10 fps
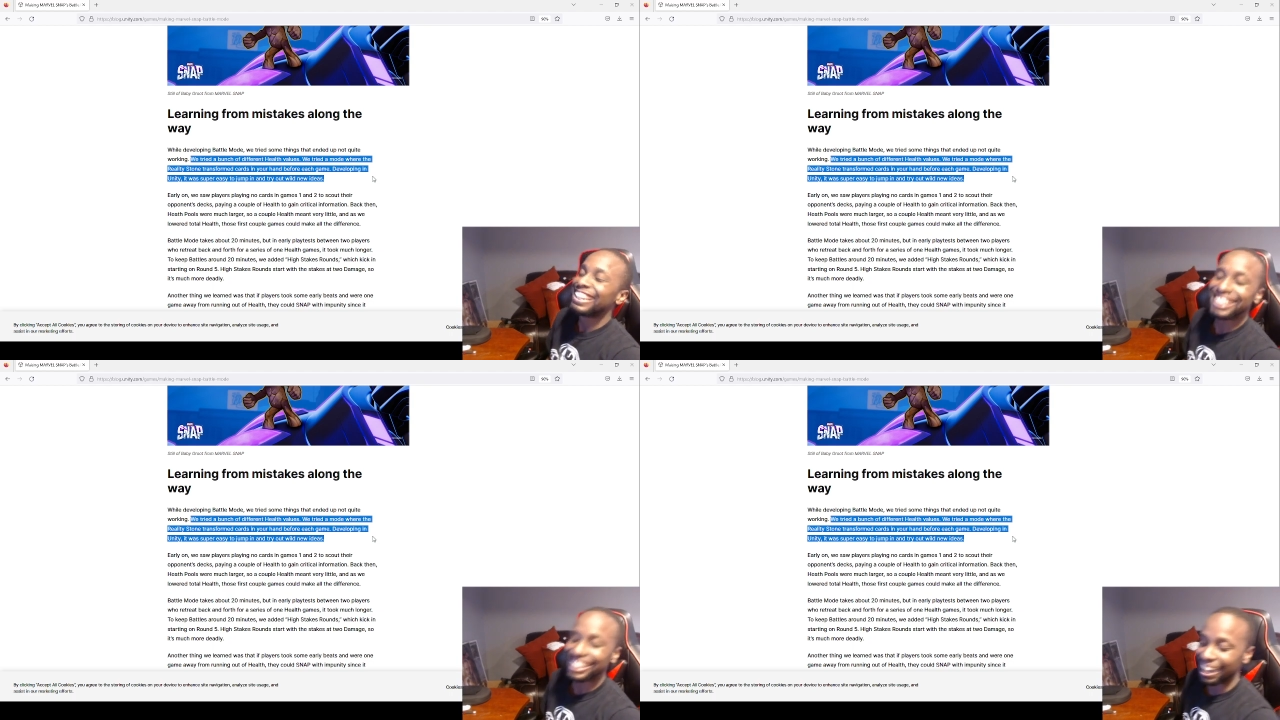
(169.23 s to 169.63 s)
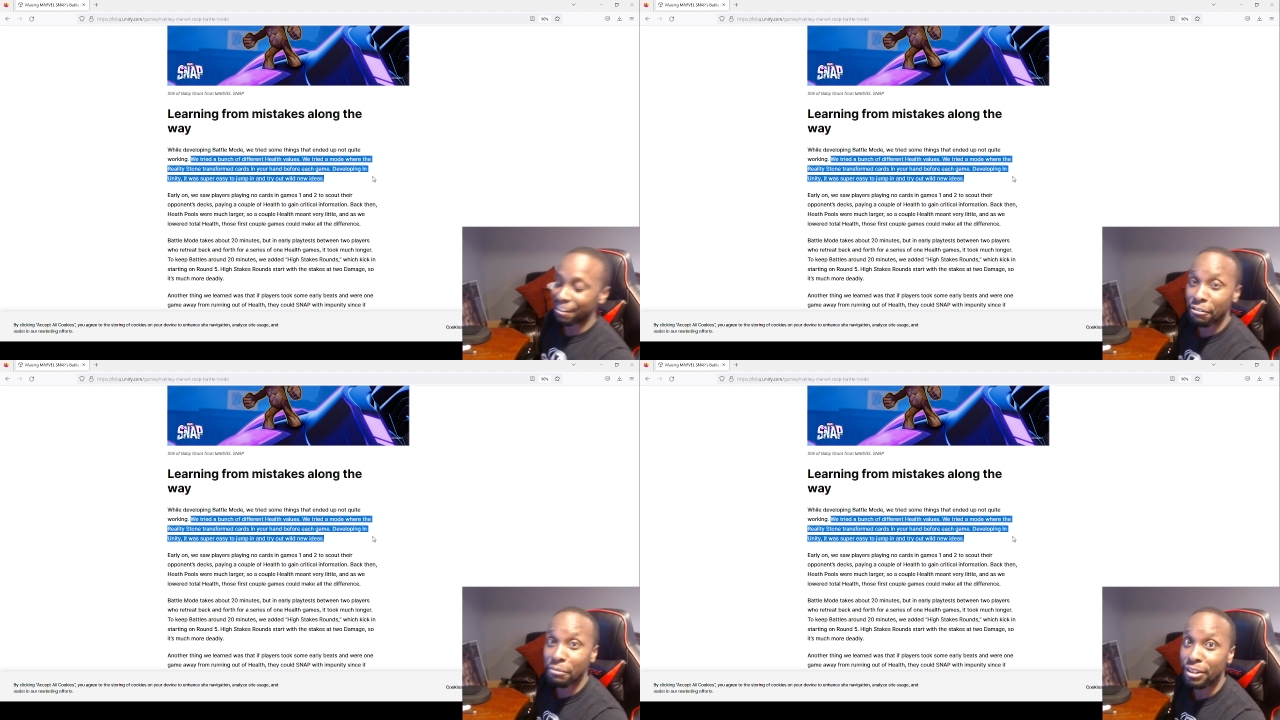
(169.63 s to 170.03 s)
I
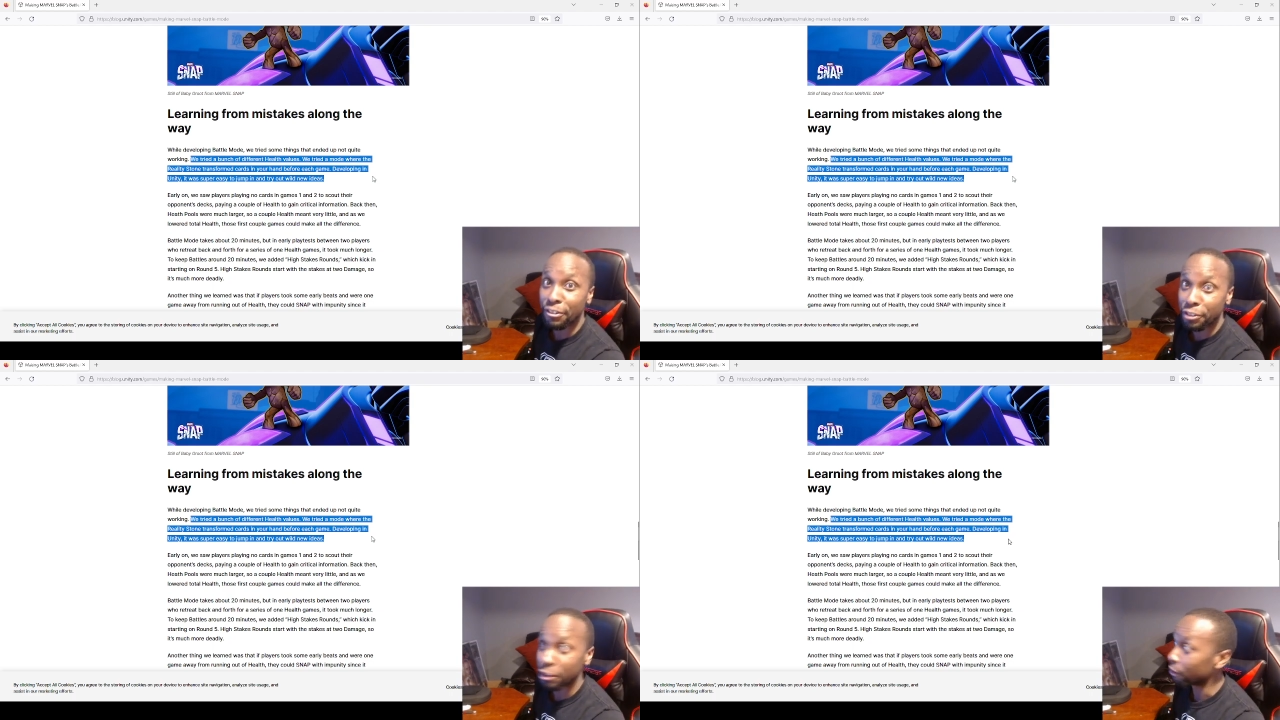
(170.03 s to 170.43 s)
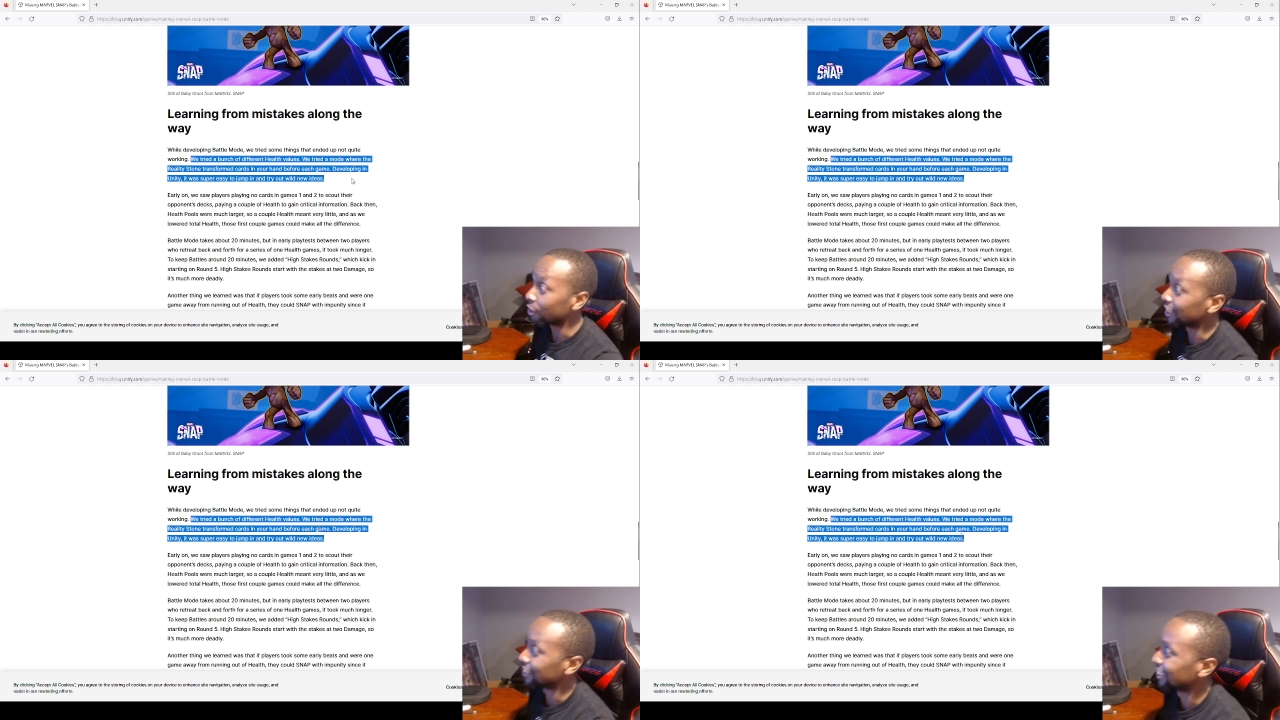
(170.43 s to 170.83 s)
would be
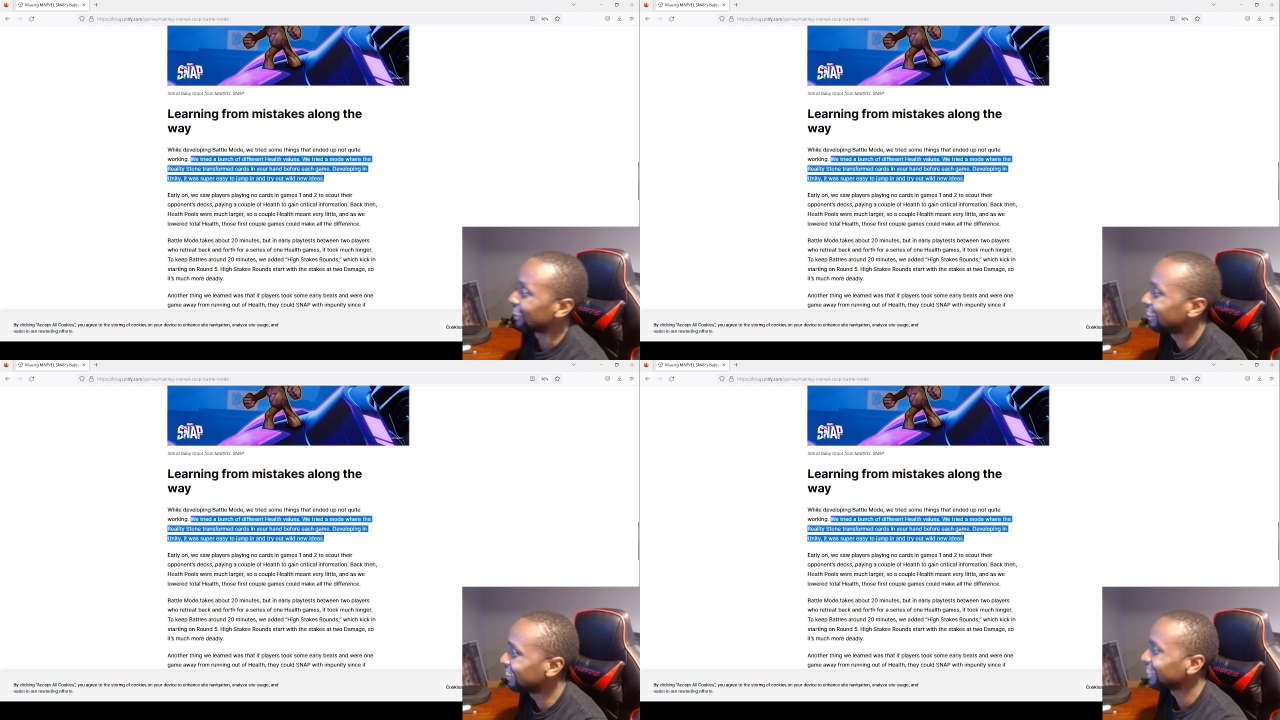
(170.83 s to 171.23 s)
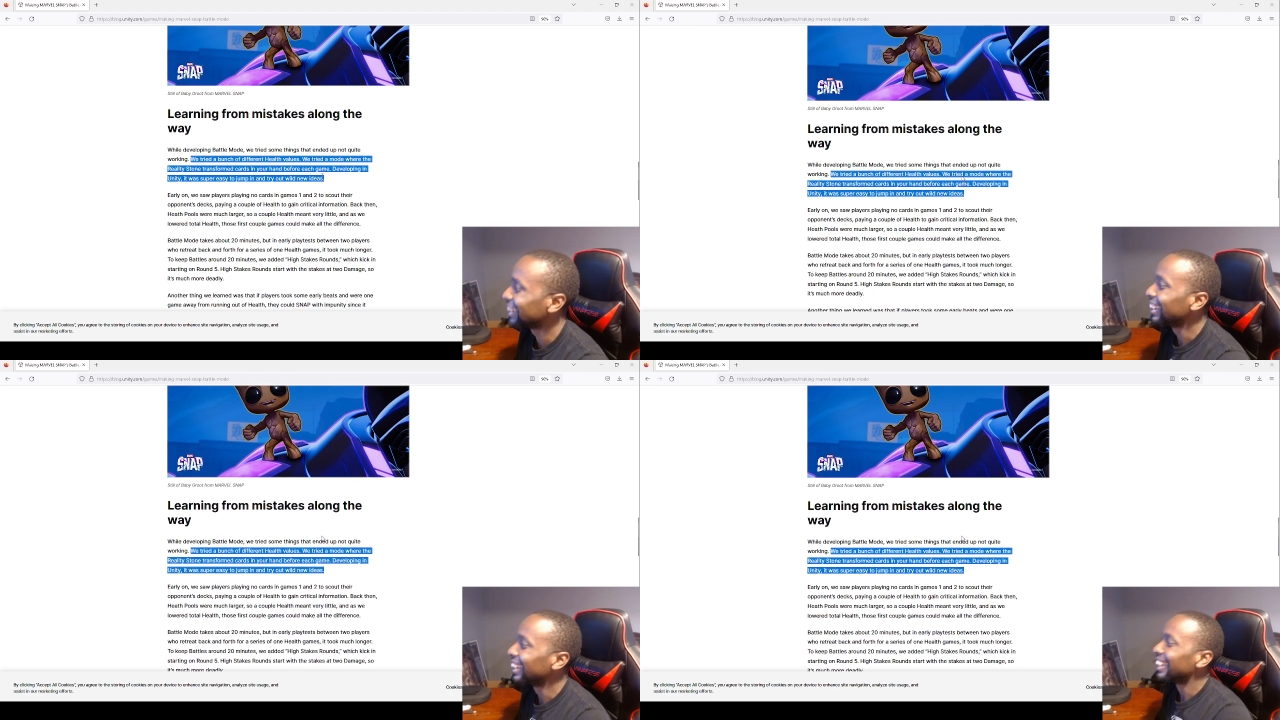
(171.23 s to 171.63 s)
furious.
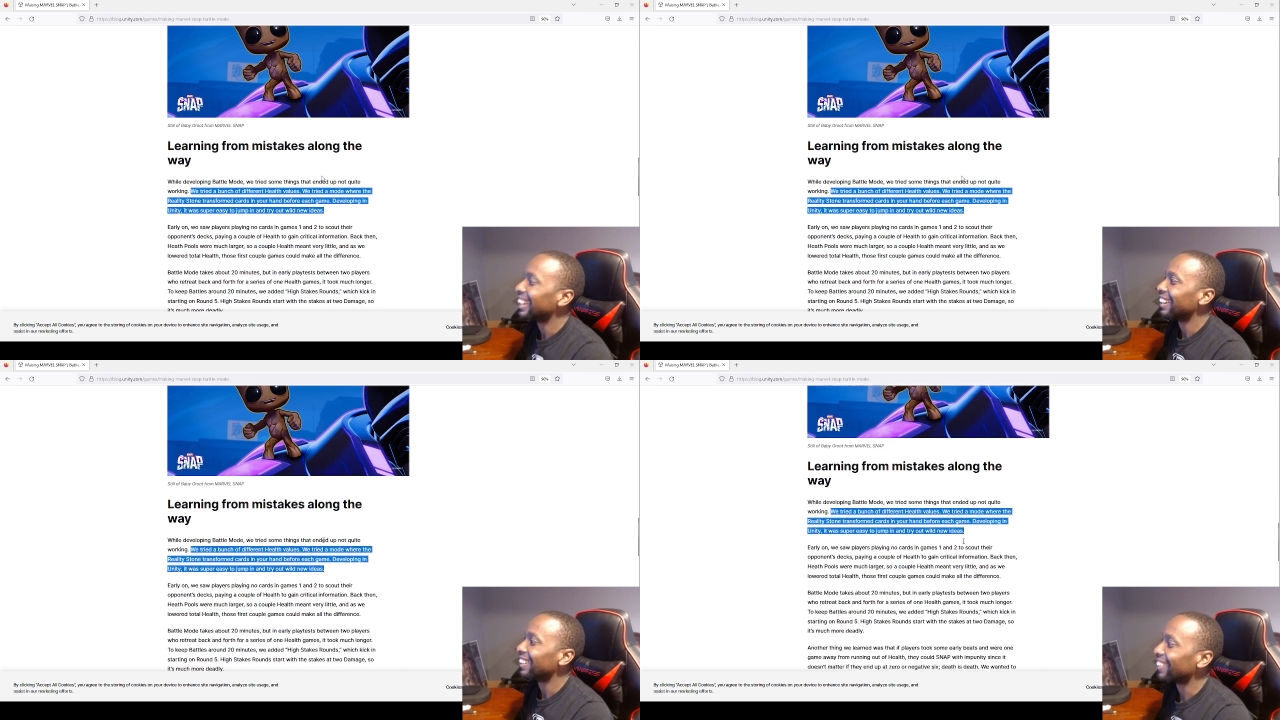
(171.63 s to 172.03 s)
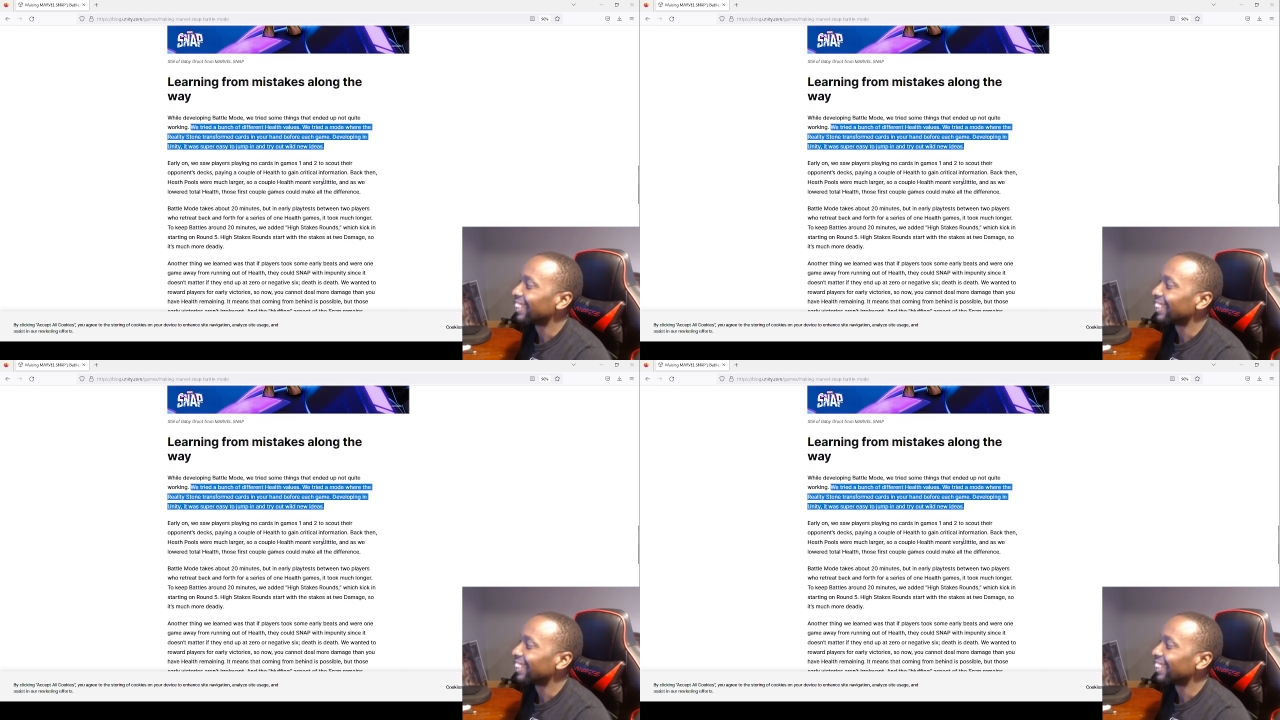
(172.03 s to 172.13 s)
Alright,